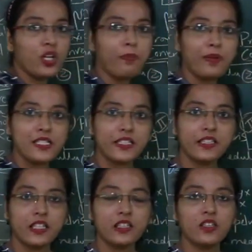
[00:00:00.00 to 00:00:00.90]
are
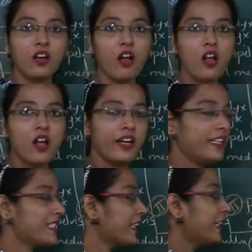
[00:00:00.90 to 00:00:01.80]
present in the
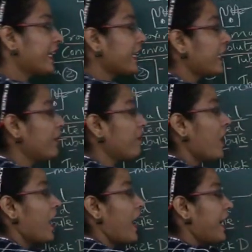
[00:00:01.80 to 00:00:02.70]
descending limb
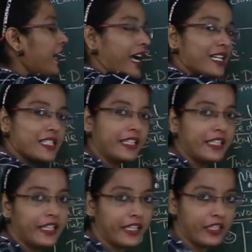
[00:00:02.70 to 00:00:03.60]
and
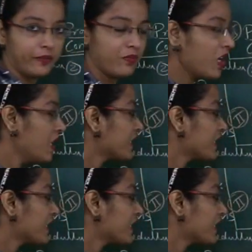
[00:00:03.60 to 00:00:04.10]
ascending limb.